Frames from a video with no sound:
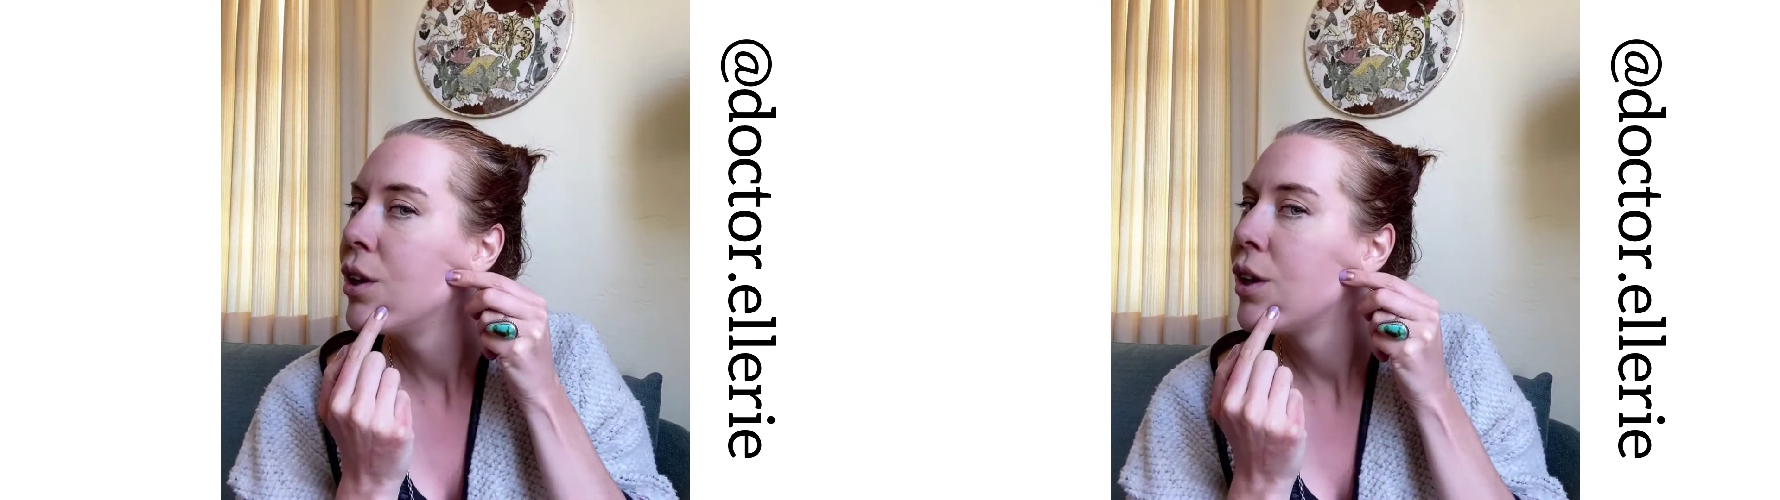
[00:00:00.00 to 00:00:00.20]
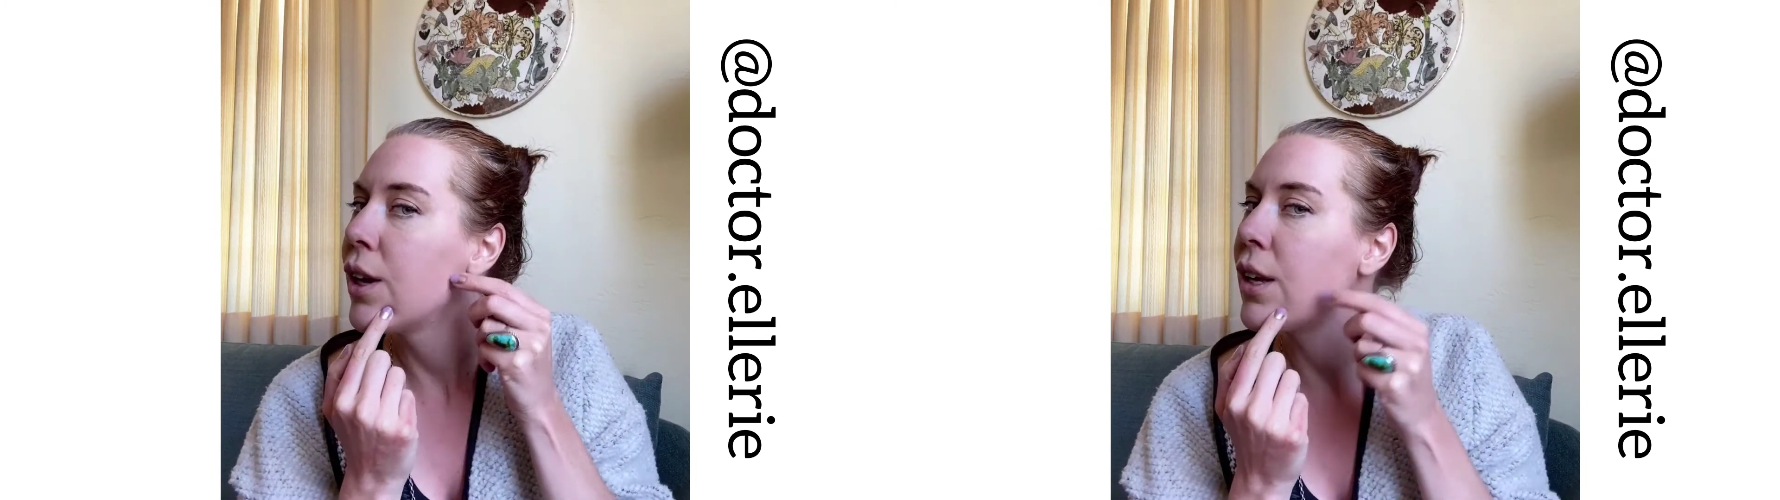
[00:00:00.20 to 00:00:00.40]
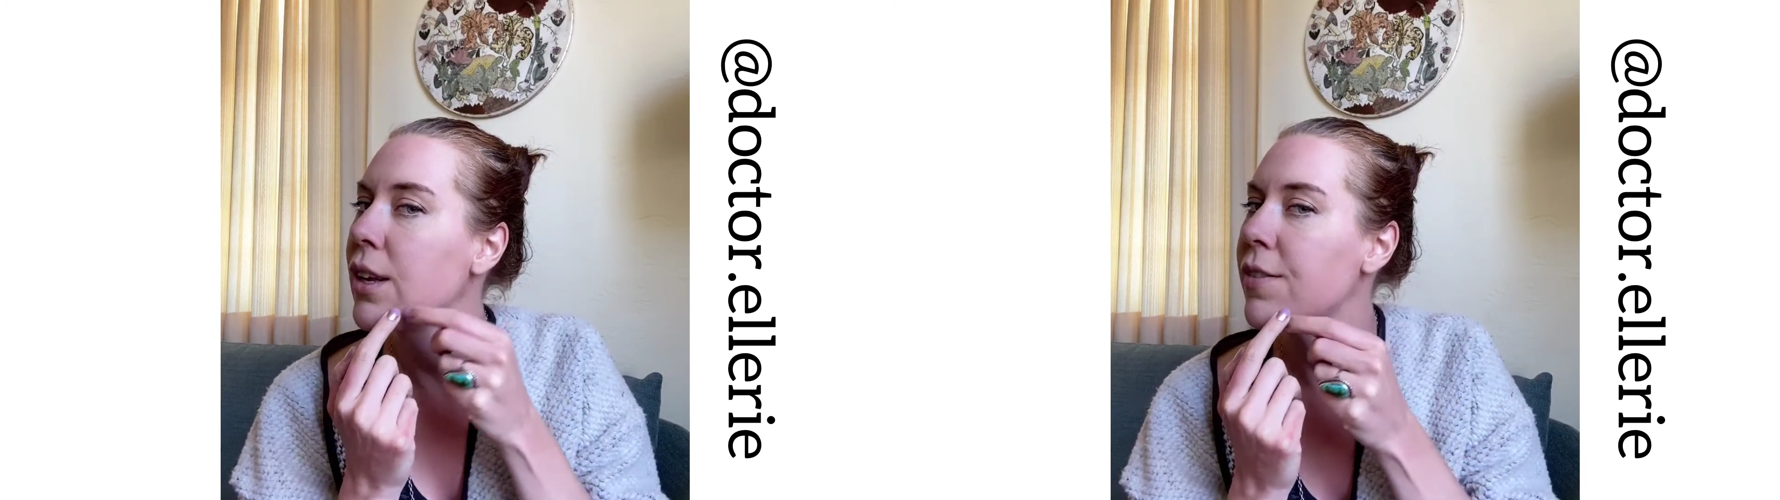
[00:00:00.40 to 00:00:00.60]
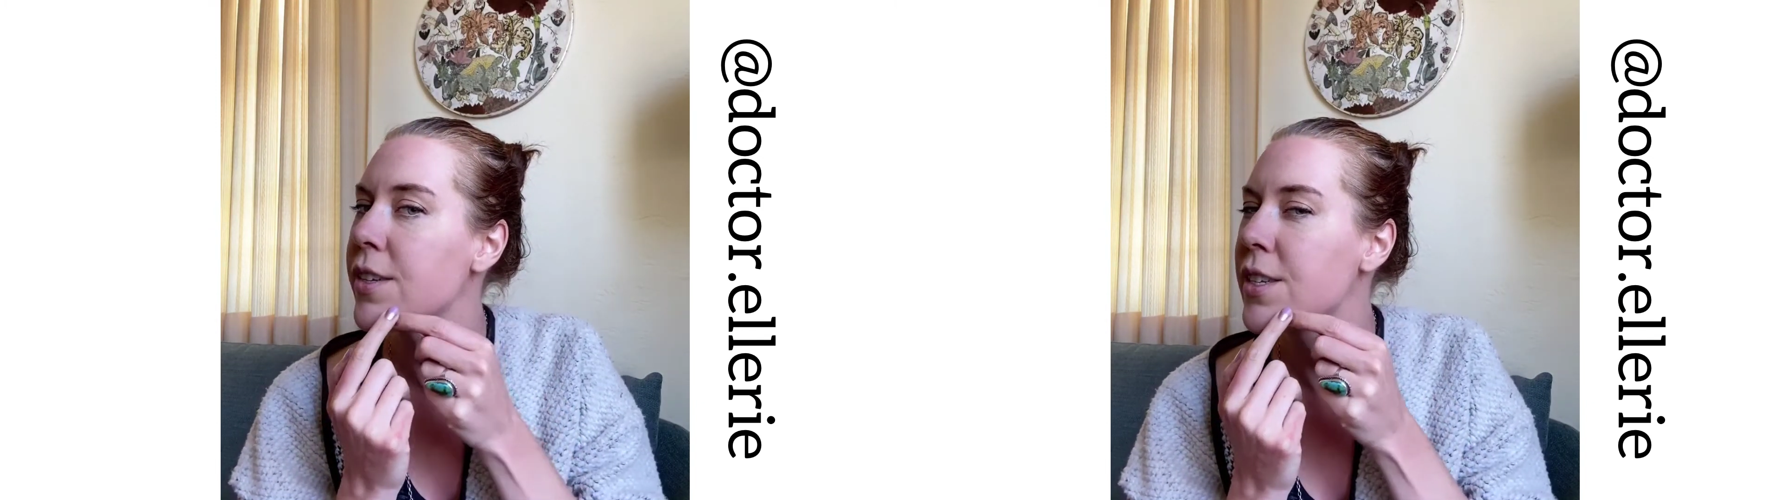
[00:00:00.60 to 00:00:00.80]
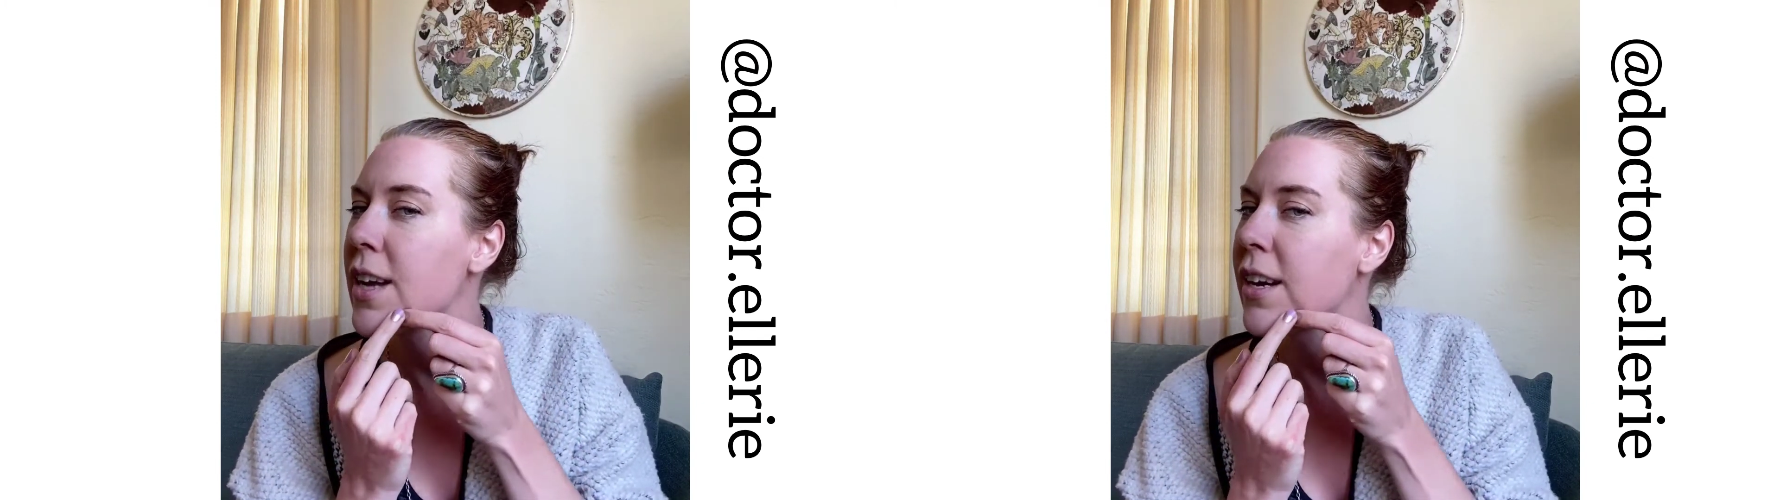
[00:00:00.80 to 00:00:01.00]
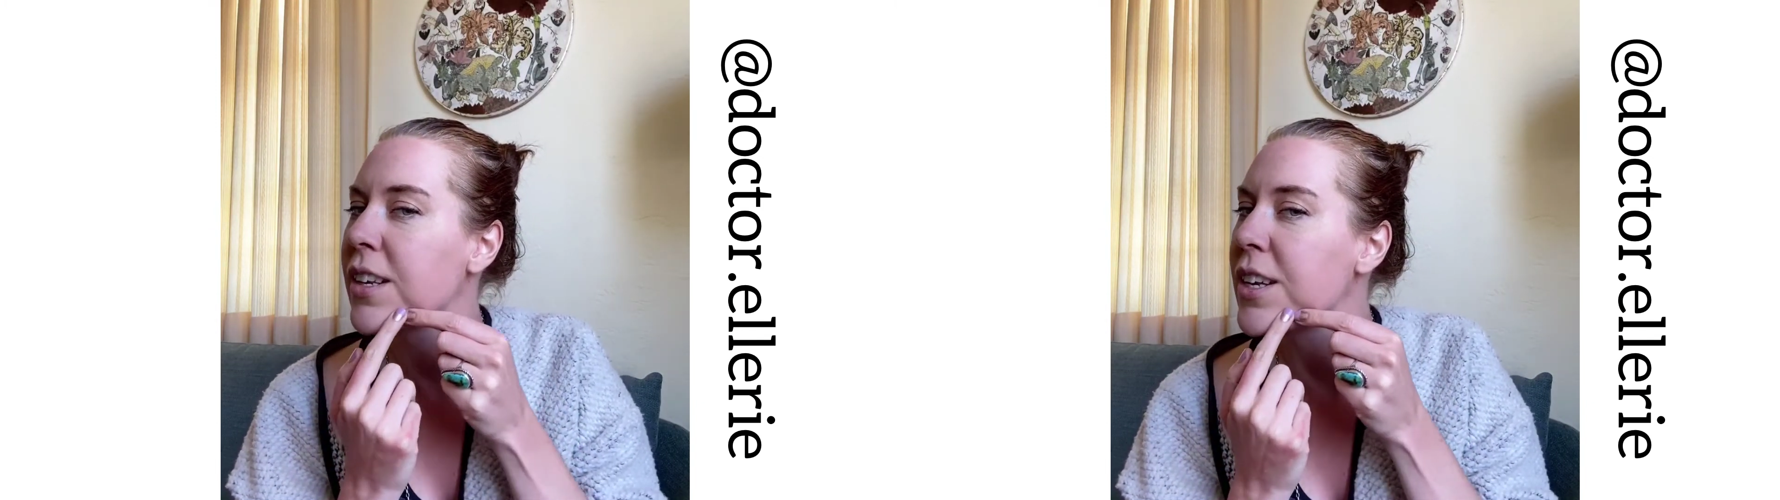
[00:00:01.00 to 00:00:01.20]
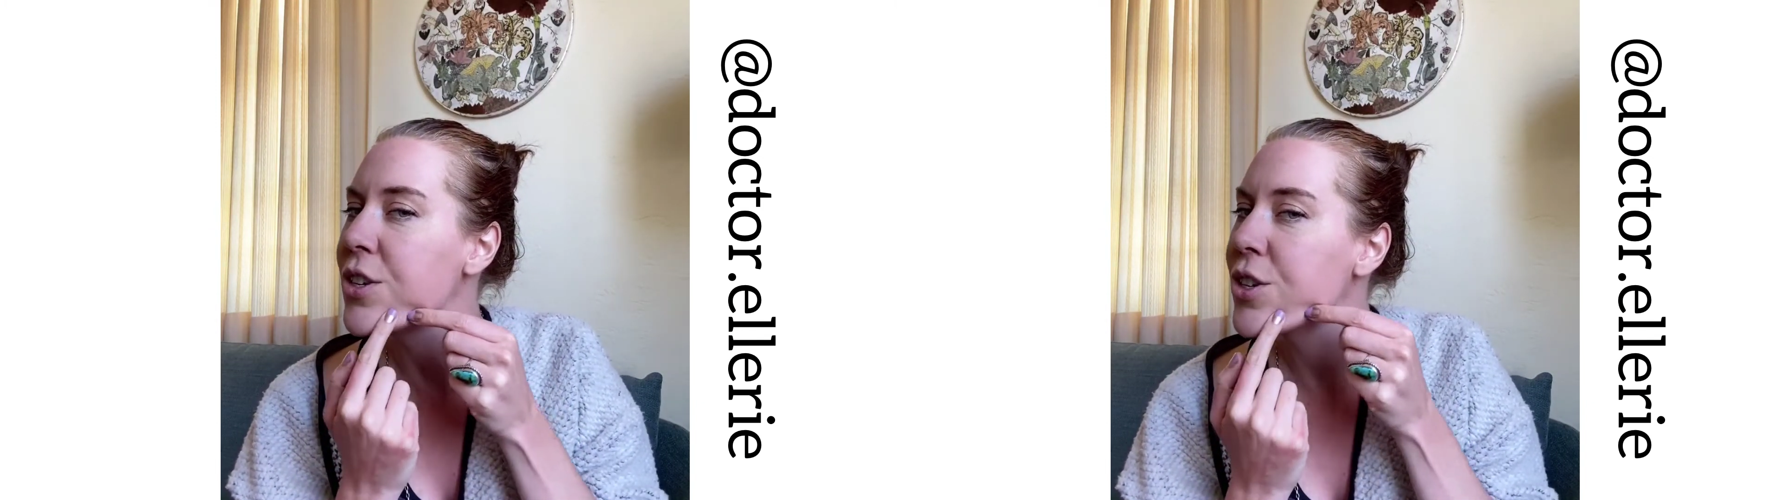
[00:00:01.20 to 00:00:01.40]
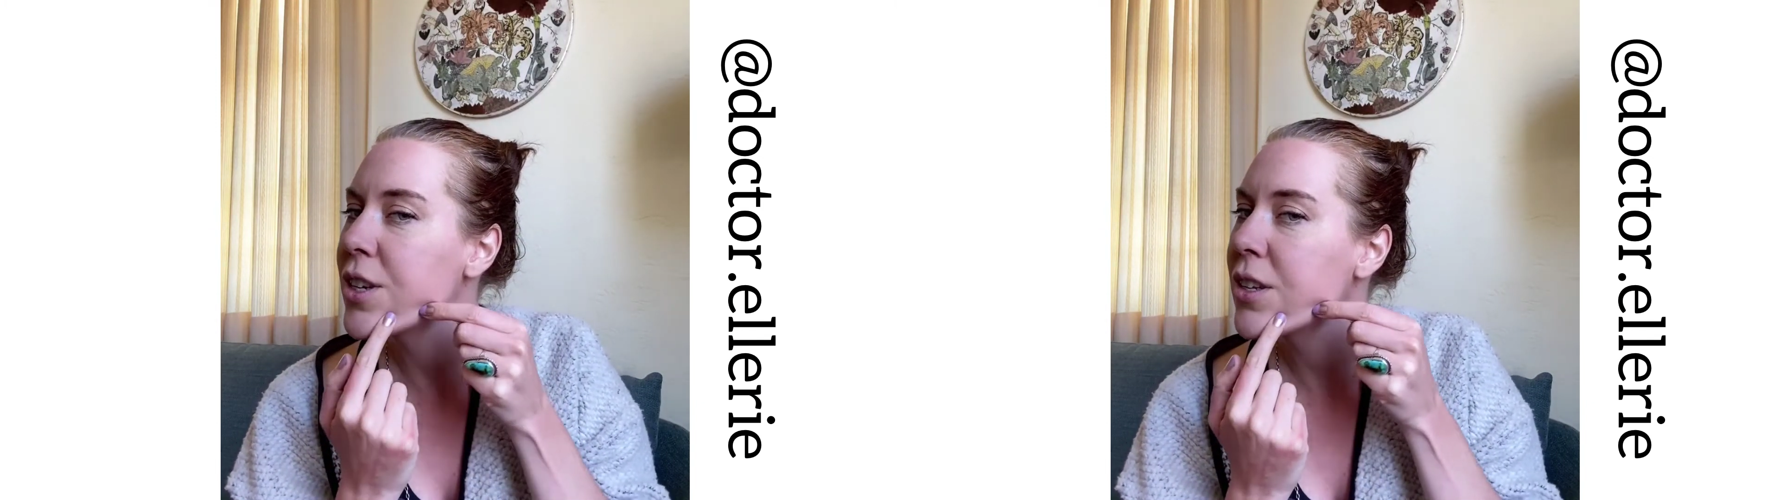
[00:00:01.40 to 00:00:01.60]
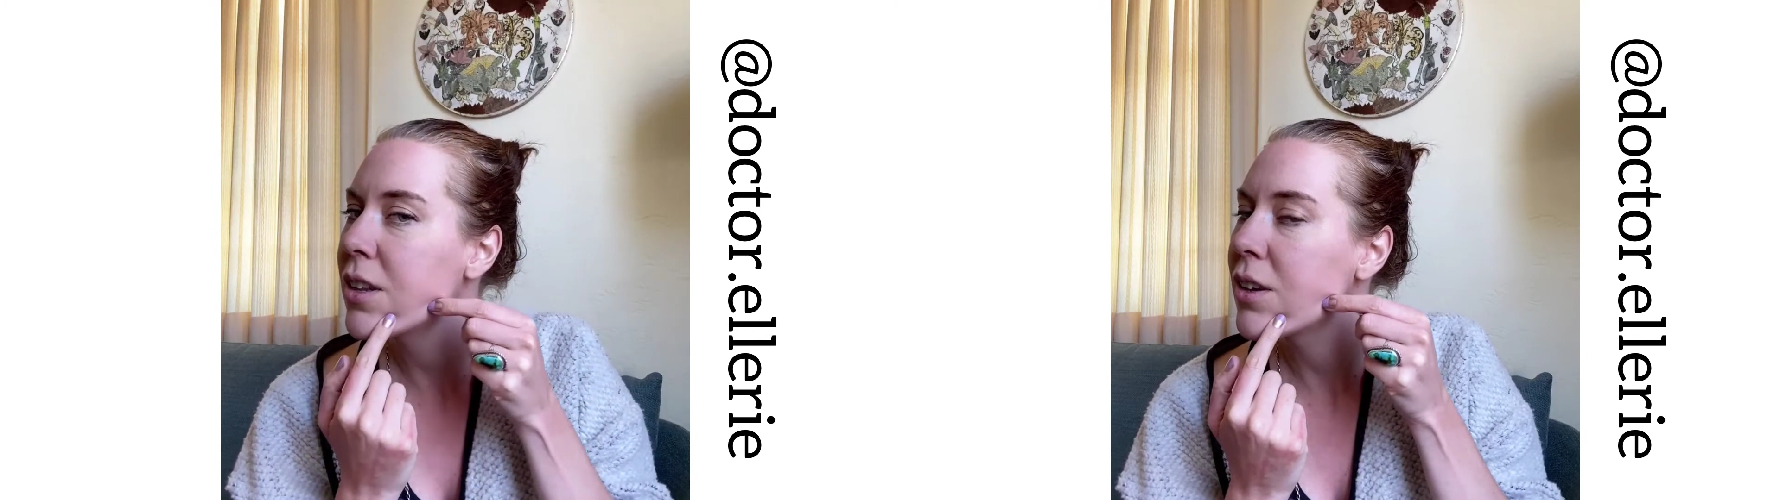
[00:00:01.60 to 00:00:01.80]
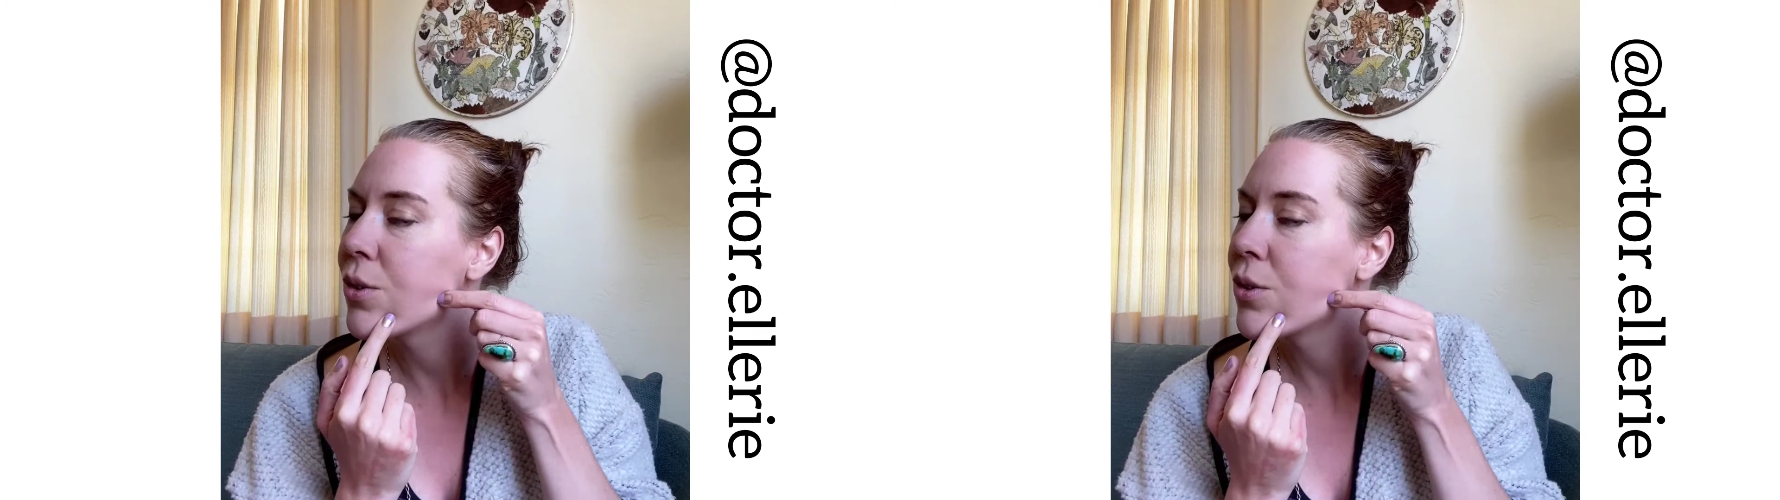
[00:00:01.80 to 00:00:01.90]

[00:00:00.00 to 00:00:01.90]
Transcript: any of the stagnation